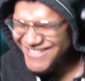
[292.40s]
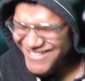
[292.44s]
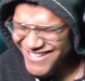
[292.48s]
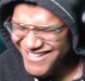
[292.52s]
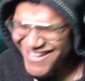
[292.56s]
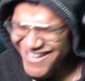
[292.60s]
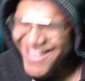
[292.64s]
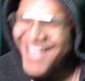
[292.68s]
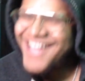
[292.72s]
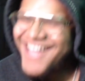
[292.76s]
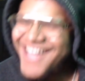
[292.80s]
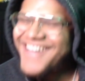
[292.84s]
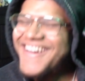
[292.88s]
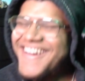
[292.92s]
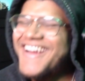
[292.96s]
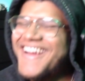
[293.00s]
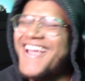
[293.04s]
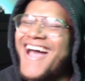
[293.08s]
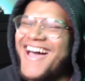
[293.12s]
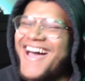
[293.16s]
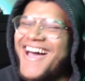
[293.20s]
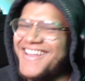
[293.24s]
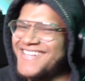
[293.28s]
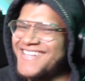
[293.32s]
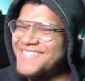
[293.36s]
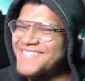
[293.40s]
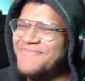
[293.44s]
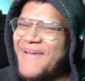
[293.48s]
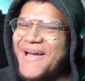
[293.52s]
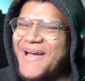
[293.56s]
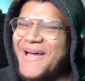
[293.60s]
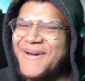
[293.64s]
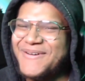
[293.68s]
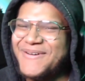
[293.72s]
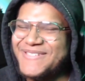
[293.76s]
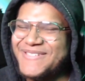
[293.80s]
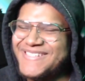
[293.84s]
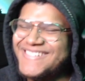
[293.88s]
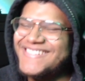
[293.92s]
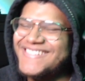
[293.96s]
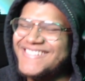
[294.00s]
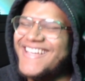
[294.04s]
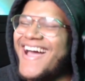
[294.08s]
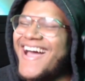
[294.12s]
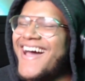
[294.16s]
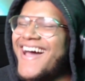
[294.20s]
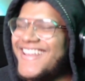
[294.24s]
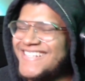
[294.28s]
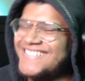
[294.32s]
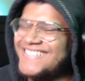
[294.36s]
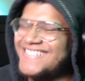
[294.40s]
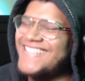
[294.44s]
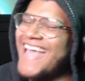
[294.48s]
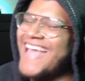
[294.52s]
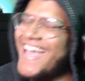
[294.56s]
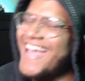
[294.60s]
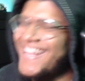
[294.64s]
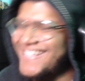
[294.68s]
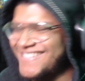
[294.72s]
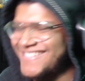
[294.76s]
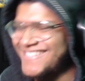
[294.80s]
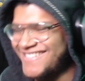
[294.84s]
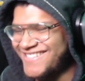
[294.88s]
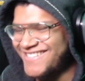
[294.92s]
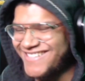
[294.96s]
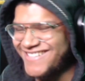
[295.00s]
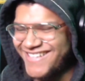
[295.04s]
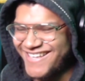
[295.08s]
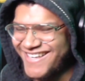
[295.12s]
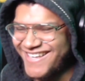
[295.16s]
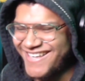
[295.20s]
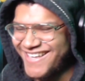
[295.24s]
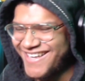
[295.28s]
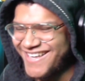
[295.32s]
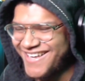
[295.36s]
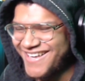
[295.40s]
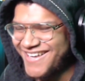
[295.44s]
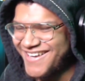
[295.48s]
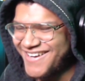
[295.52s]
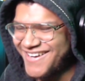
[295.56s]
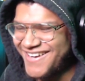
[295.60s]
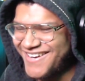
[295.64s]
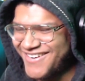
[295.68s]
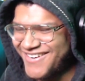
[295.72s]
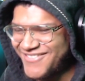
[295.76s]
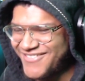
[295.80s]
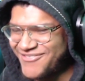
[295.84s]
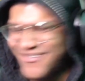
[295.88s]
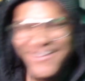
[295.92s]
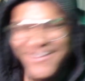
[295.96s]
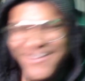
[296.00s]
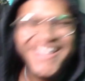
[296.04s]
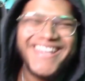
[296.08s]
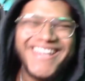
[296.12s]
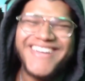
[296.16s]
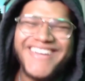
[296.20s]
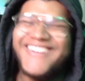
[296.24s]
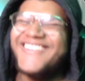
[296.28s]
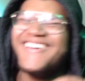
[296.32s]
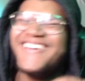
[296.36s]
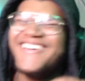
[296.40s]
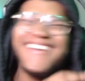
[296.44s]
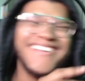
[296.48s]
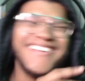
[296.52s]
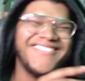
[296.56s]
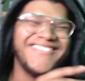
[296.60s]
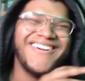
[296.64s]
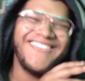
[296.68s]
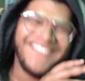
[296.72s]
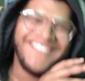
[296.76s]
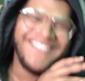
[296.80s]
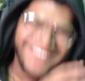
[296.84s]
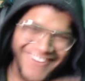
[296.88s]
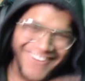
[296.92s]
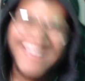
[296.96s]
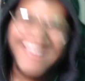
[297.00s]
her goddess powers, her goddess status for a nigga who don't even want